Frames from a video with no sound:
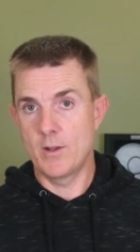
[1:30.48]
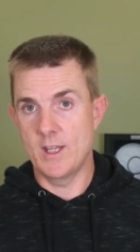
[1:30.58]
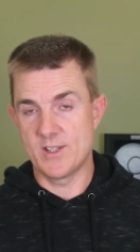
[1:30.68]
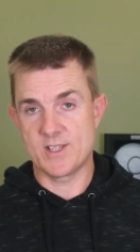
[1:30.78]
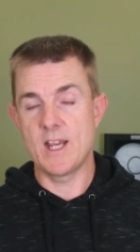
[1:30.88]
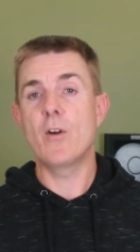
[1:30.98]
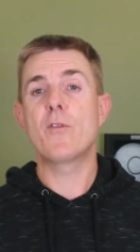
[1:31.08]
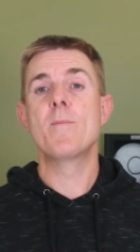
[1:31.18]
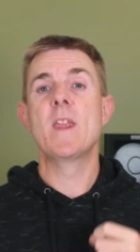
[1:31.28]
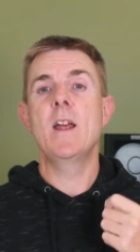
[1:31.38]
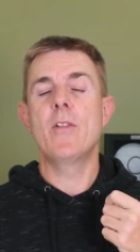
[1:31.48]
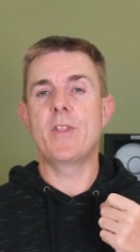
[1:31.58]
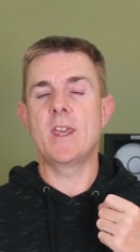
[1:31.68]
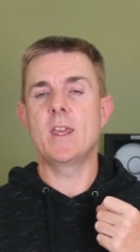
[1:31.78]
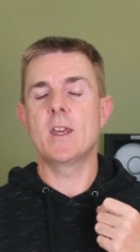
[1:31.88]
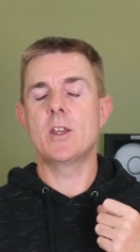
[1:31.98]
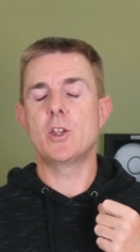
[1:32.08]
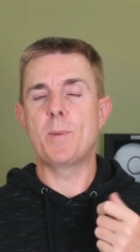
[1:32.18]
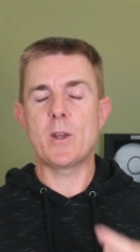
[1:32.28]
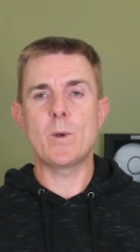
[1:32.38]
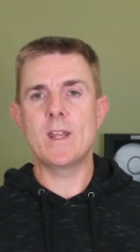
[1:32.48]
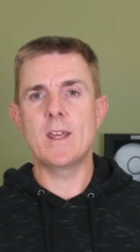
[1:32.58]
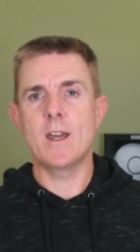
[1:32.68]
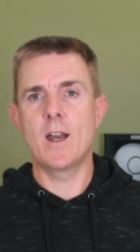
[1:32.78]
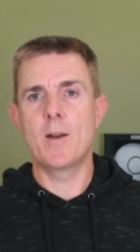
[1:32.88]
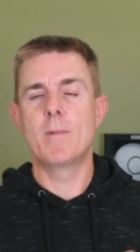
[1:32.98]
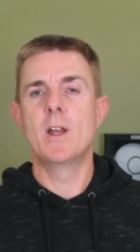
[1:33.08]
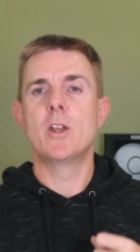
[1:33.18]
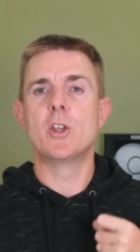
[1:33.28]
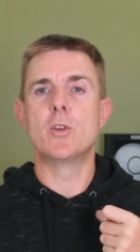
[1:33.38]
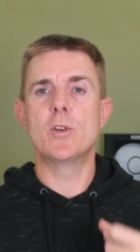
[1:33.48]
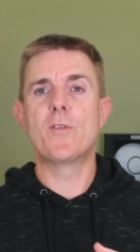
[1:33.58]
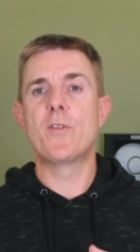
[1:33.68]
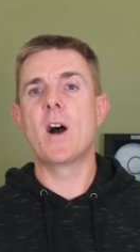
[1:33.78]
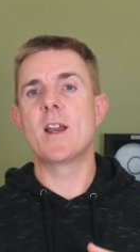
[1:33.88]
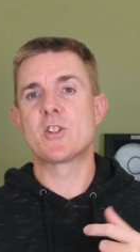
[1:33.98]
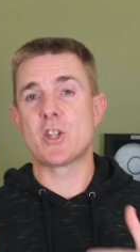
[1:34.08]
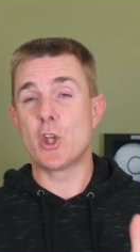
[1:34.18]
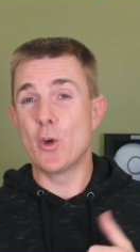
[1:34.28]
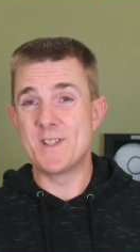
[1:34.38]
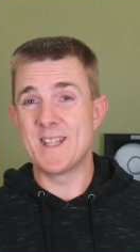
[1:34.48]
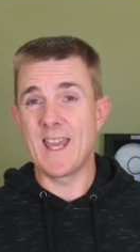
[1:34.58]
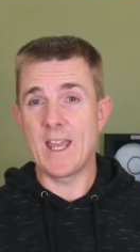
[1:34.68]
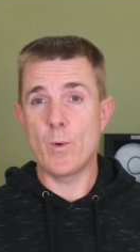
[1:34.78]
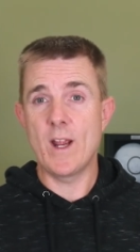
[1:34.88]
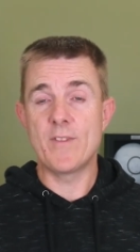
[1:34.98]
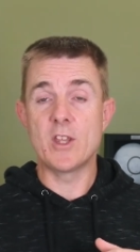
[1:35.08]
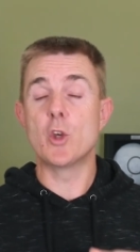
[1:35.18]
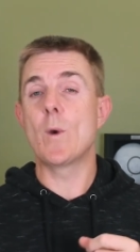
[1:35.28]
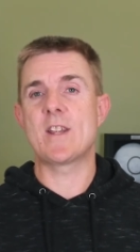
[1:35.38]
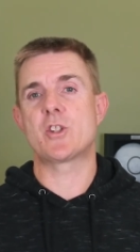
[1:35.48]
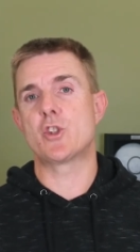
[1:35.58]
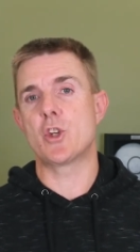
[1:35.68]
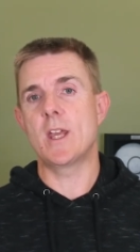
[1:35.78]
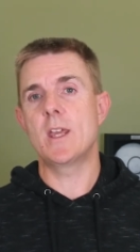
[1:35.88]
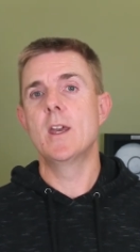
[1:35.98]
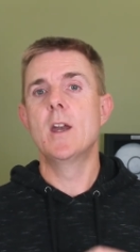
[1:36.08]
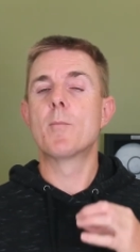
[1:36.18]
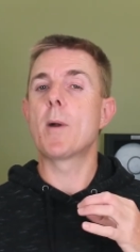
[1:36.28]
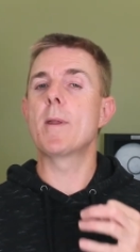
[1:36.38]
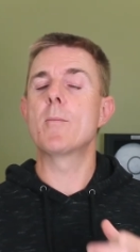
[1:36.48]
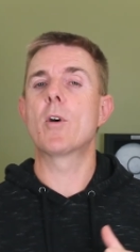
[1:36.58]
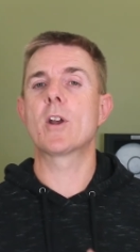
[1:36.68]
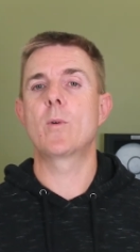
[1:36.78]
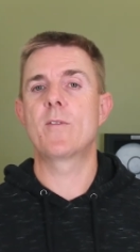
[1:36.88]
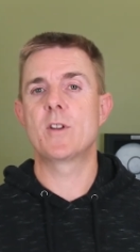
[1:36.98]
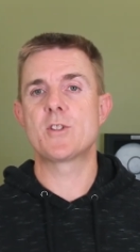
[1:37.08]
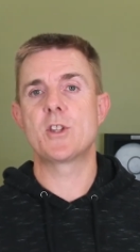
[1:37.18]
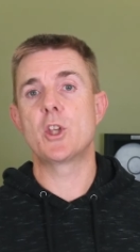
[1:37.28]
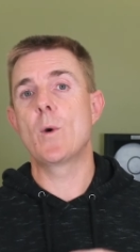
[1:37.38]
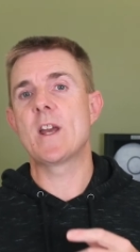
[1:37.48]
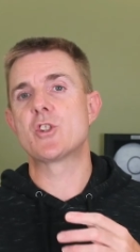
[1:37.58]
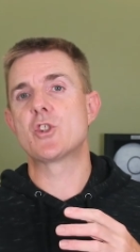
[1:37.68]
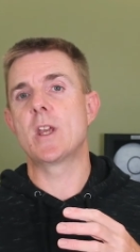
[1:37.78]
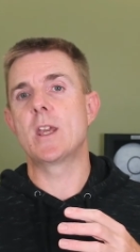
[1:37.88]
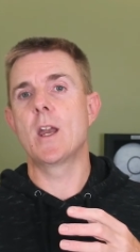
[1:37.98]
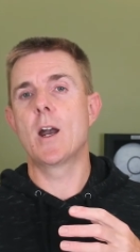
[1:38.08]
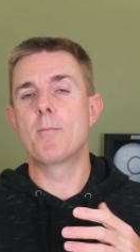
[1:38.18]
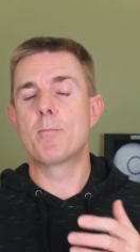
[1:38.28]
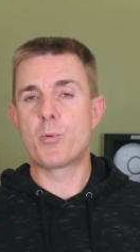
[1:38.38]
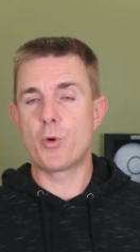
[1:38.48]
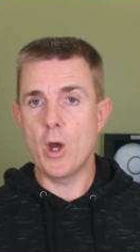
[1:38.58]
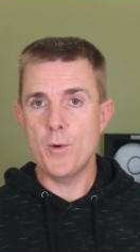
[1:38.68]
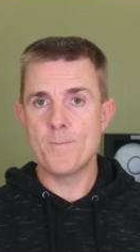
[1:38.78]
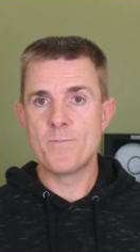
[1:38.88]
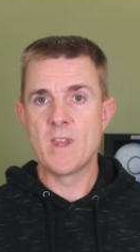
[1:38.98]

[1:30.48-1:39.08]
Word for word: itself, the Ubiquiti UniFi Security Gateway, the USG, probably more equivalent to the USG Pro.